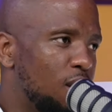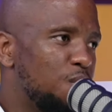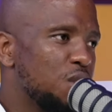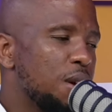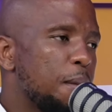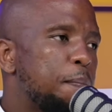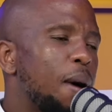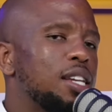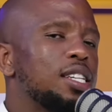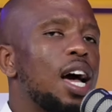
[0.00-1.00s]
Different
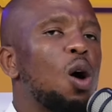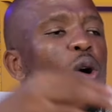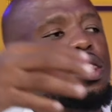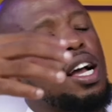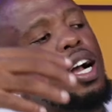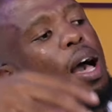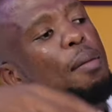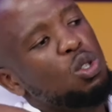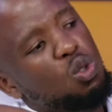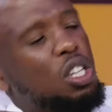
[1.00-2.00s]
but now when they
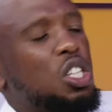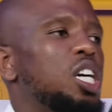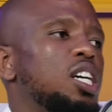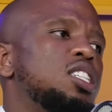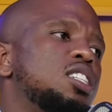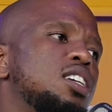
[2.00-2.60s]
come into the church,